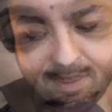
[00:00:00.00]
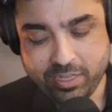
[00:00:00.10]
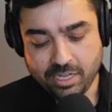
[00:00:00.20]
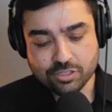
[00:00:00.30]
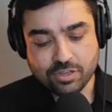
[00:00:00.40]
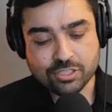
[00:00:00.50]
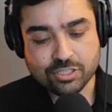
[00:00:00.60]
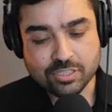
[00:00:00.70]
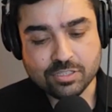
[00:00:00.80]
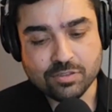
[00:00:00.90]

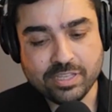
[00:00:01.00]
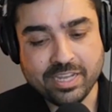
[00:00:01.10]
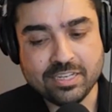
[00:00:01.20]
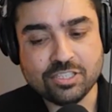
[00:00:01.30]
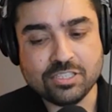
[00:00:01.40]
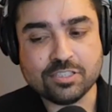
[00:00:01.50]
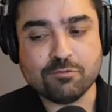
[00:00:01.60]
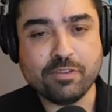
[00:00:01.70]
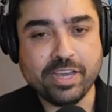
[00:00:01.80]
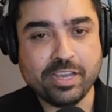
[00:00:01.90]
Introduction to the
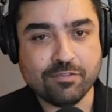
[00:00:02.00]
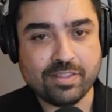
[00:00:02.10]
indigenous way of